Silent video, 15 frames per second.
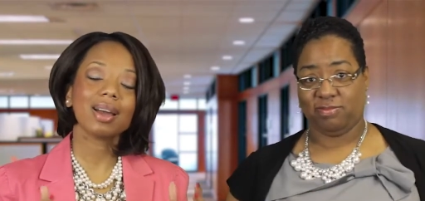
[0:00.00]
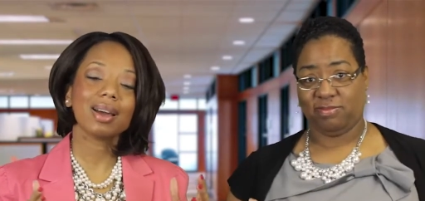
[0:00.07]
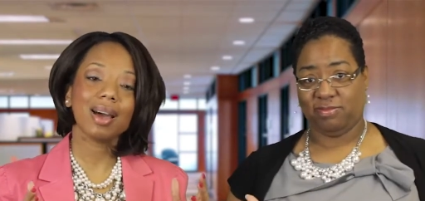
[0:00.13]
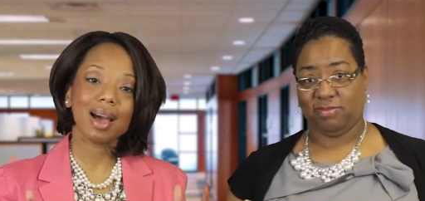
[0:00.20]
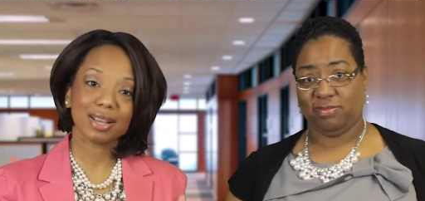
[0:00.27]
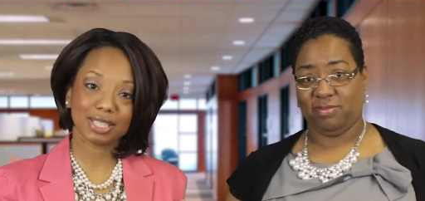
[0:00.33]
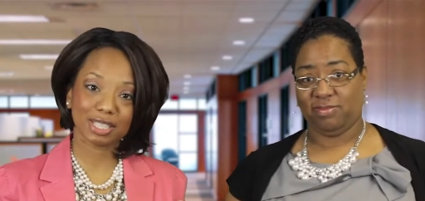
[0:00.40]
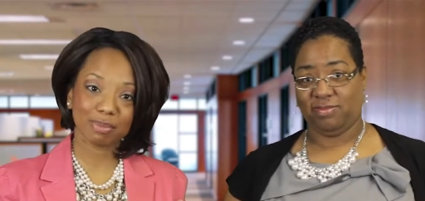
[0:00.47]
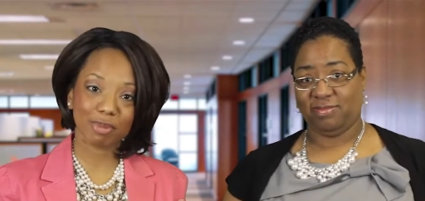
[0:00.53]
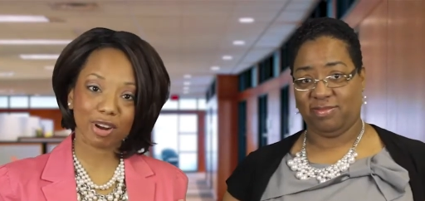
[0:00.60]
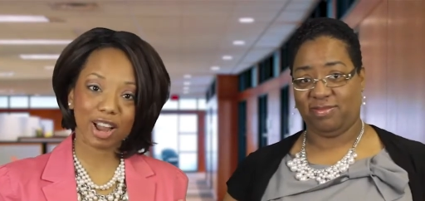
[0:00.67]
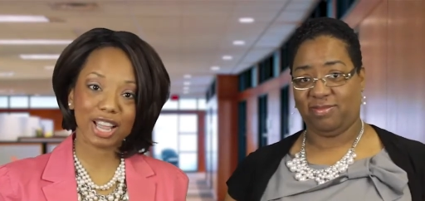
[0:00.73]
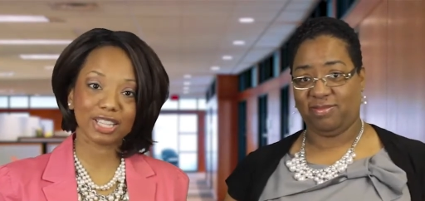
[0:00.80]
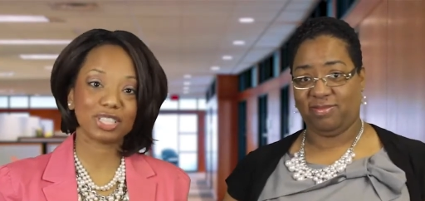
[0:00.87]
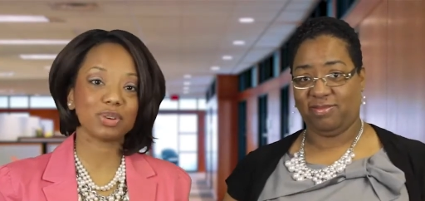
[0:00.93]

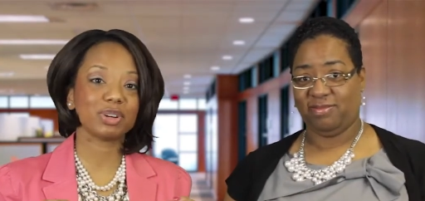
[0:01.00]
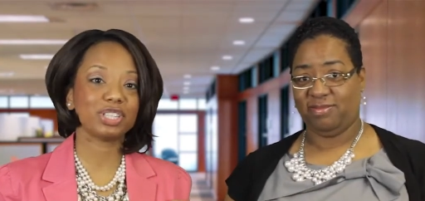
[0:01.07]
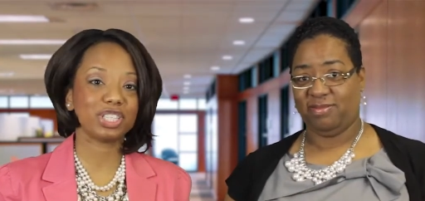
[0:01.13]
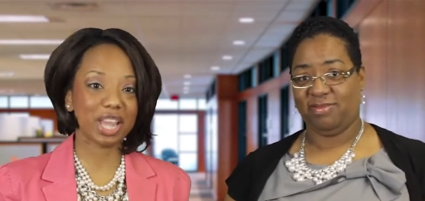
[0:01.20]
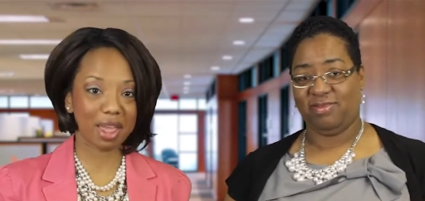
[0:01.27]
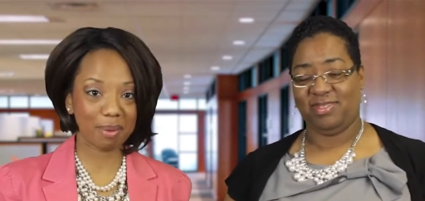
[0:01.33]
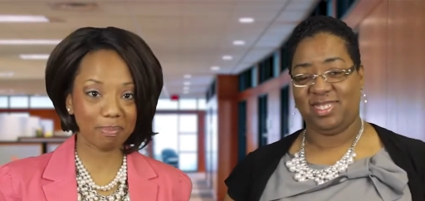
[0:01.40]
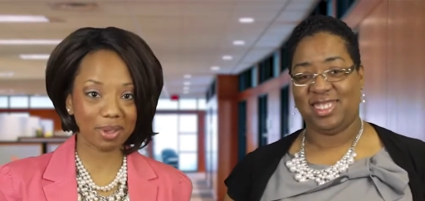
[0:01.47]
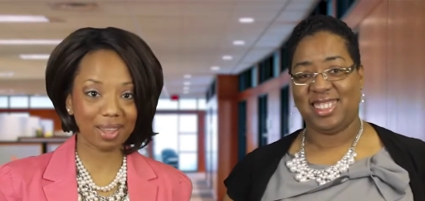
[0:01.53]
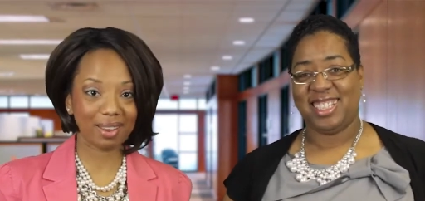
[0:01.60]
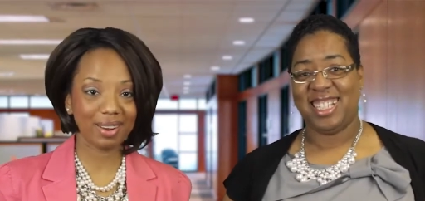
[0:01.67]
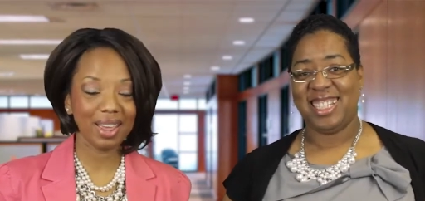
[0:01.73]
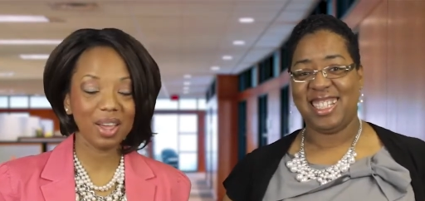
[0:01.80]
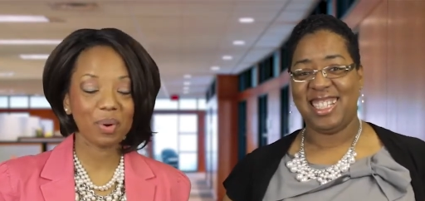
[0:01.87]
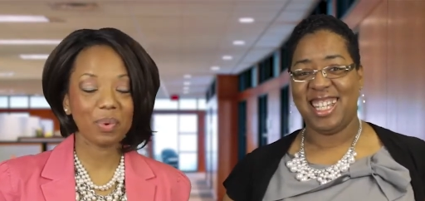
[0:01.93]
Speaker 1: customer into a champion.
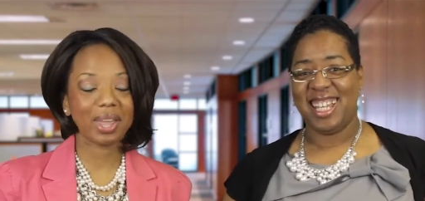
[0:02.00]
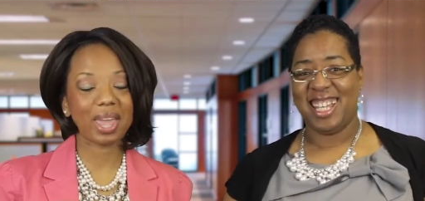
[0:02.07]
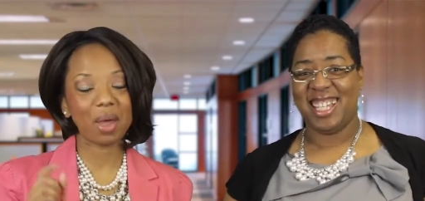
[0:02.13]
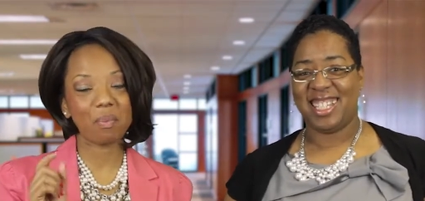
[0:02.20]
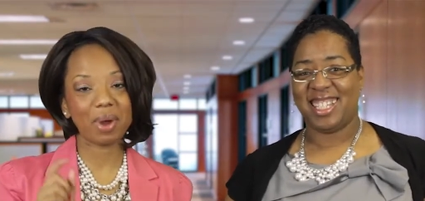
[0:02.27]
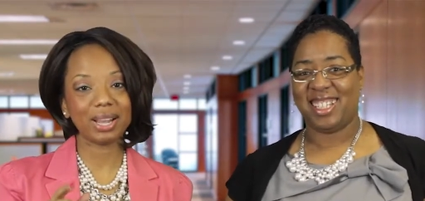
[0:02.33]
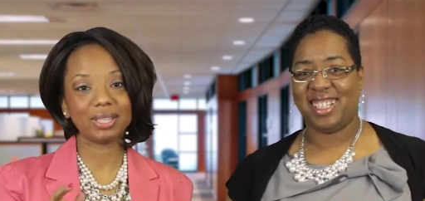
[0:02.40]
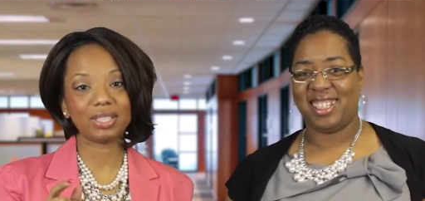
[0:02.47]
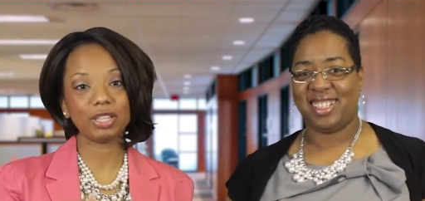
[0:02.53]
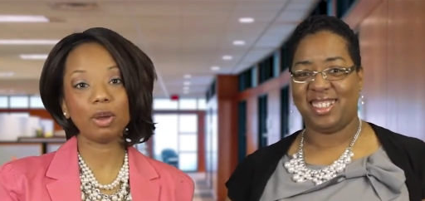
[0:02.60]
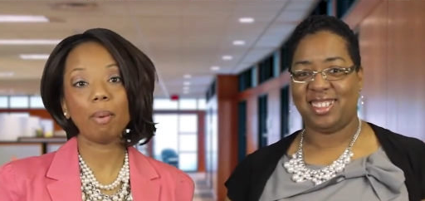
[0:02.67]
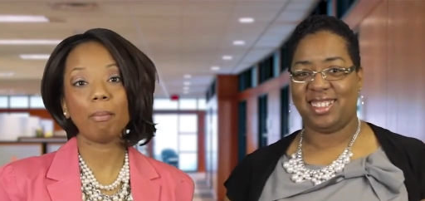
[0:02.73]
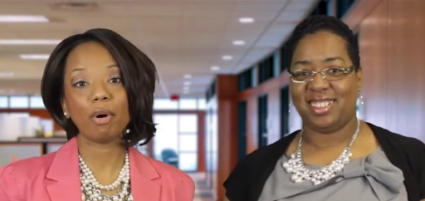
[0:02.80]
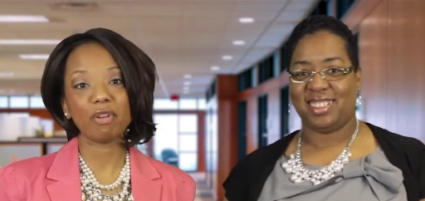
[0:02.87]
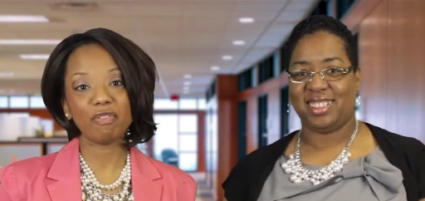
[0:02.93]
We can't wait to
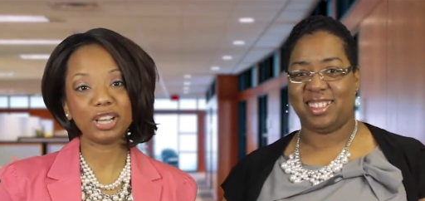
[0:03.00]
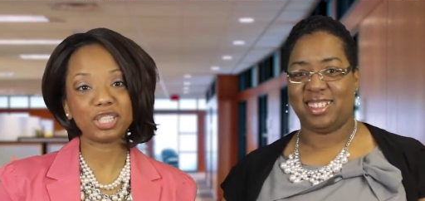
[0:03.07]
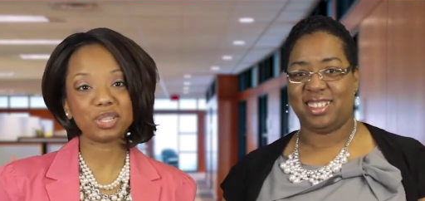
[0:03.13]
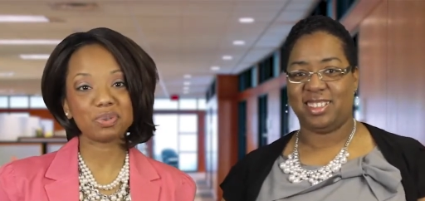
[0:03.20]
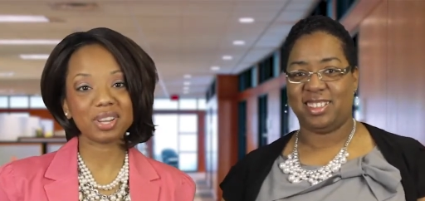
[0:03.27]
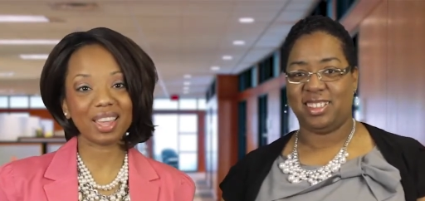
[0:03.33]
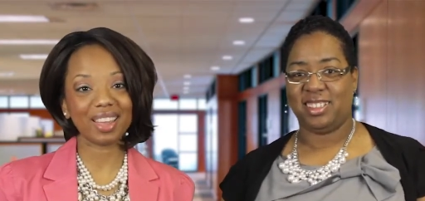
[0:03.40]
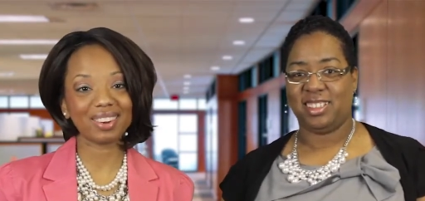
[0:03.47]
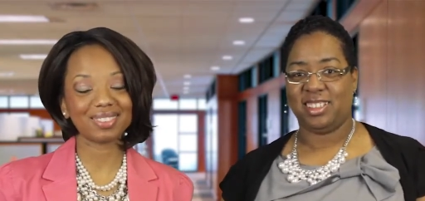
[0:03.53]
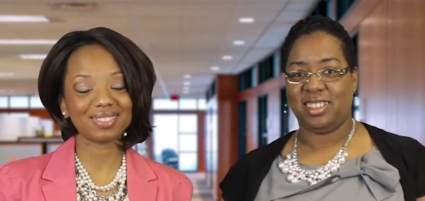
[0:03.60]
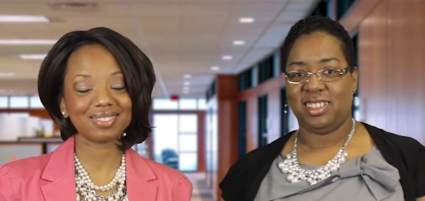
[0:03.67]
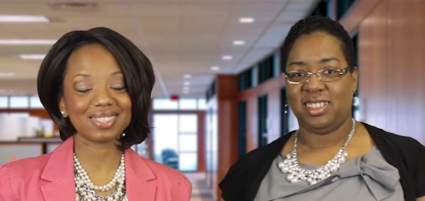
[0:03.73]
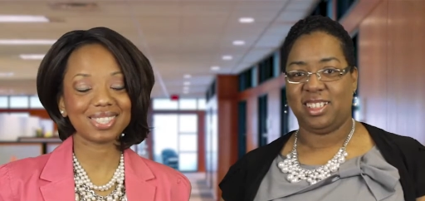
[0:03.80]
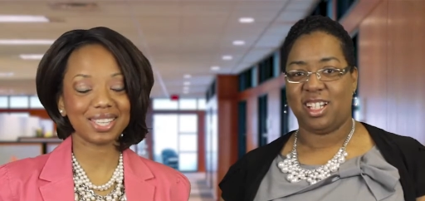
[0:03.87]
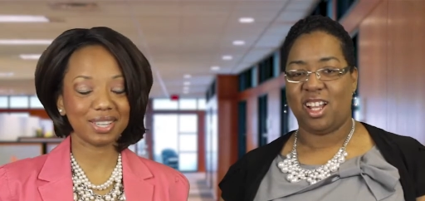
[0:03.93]
motivate you again.
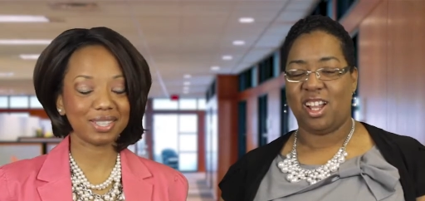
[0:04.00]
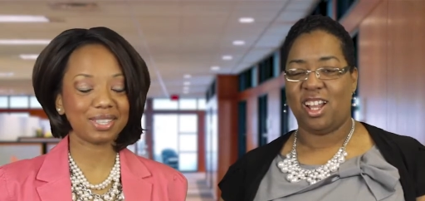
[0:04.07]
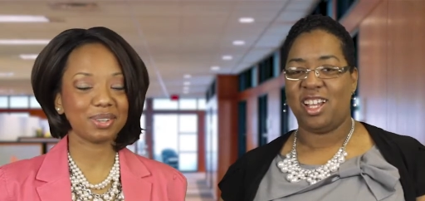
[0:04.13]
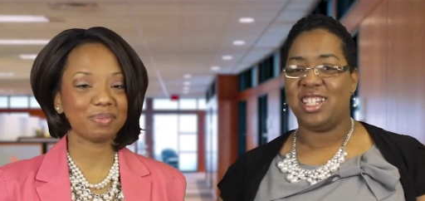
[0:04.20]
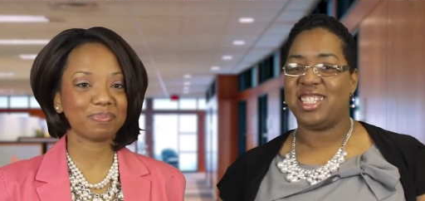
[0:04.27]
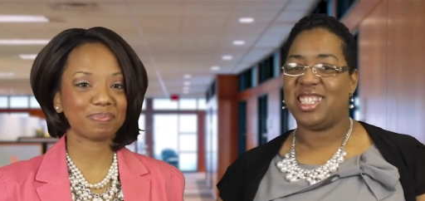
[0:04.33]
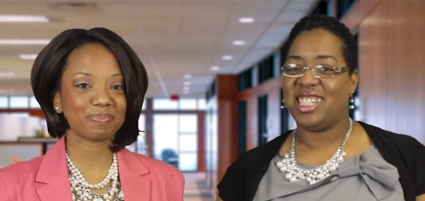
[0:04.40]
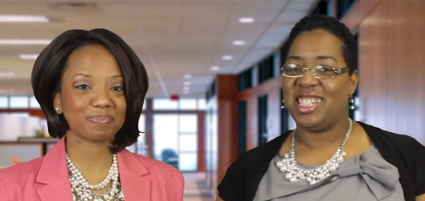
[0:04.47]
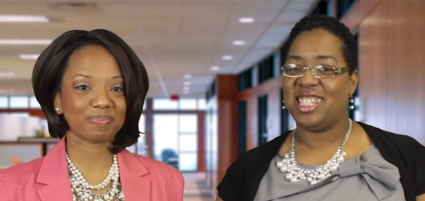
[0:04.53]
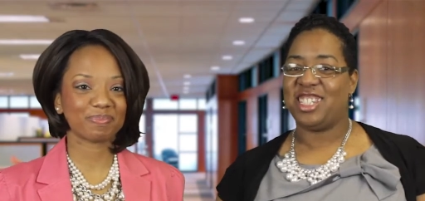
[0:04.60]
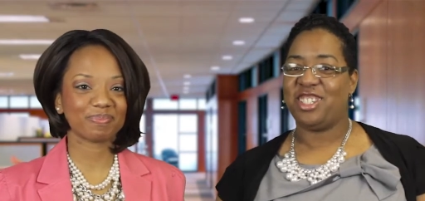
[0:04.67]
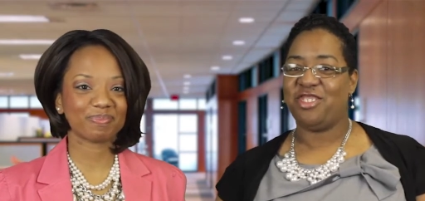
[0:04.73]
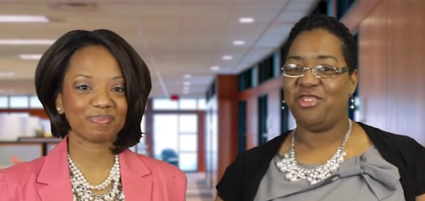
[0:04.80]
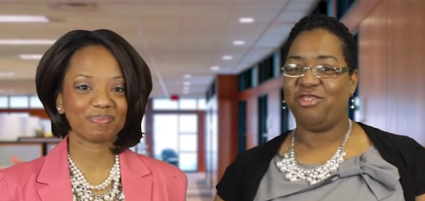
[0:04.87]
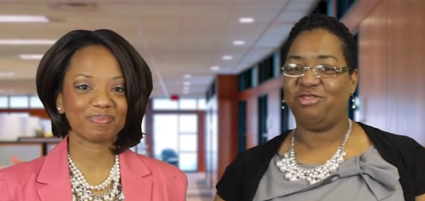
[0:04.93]
See you soon. See you
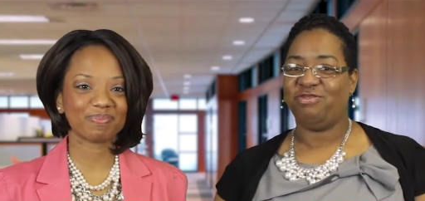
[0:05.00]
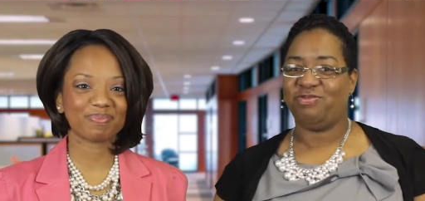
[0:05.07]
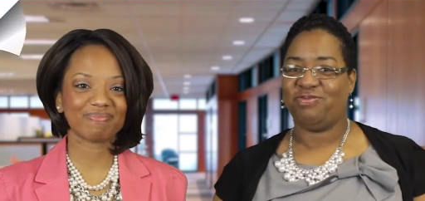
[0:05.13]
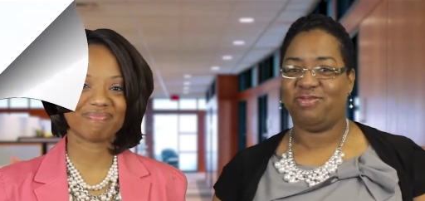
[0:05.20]
soon.